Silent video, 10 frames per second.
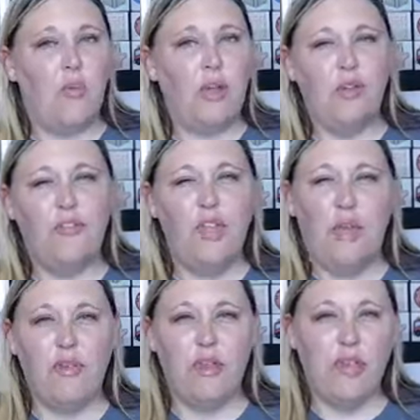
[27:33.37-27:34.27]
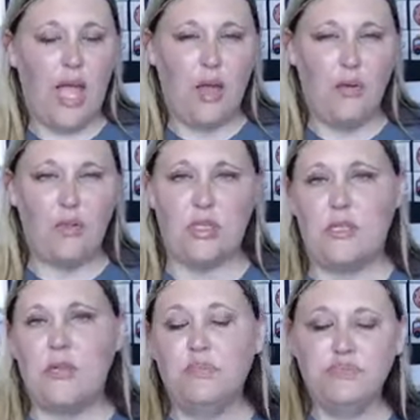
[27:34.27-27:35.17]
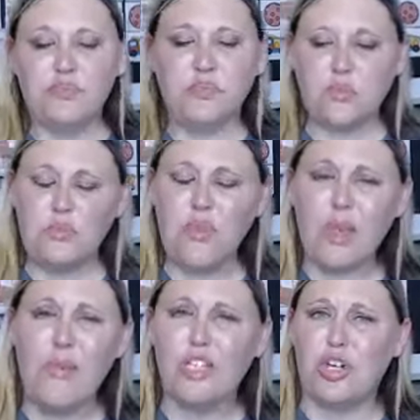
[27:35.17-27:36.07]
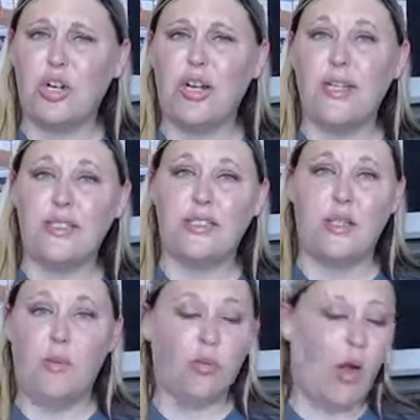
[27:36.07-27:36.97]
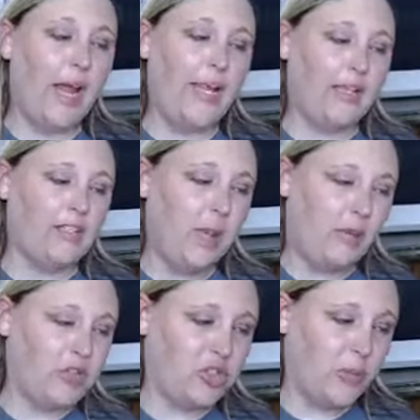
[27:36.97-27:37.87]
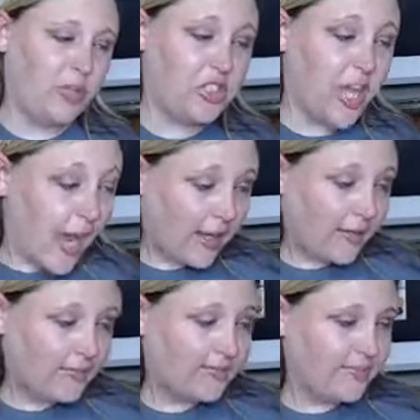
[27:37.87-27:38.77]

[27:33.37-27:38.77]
when you fill everything out. Make sure it's right, double, triple check.